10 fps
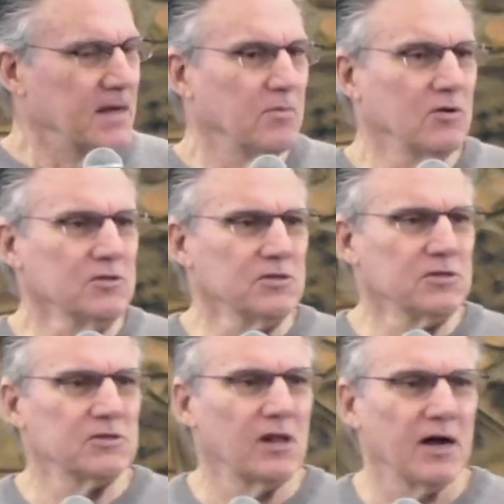And
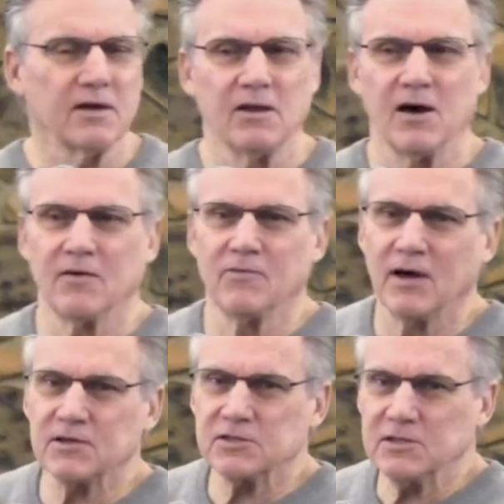Moses is like a lot of
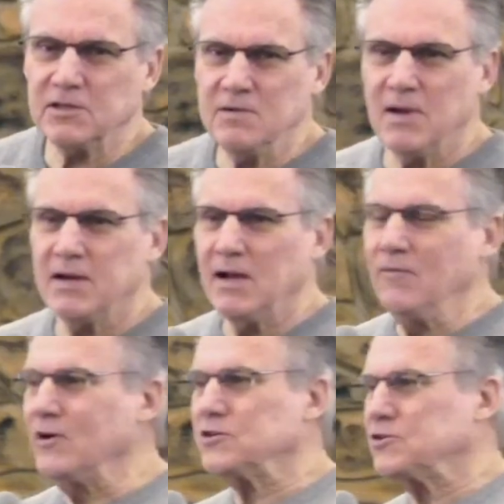us. He made
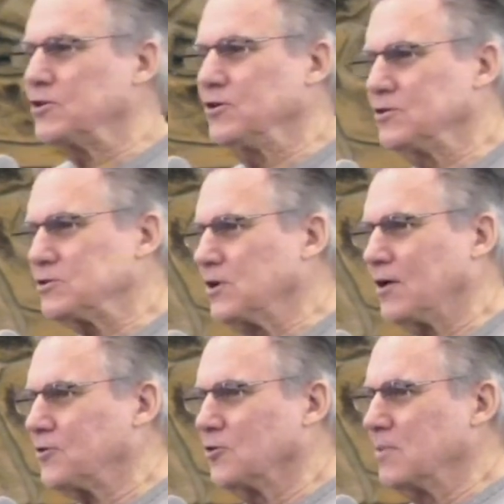every excuse
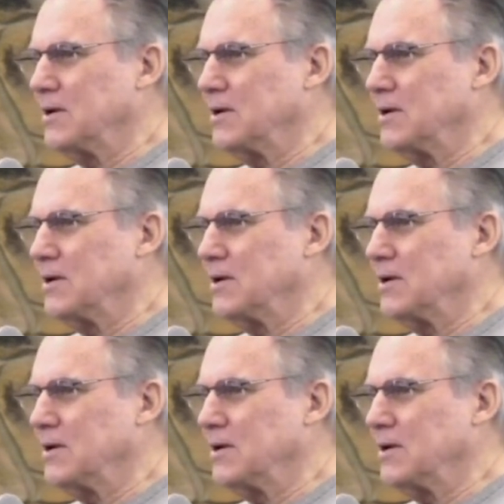not to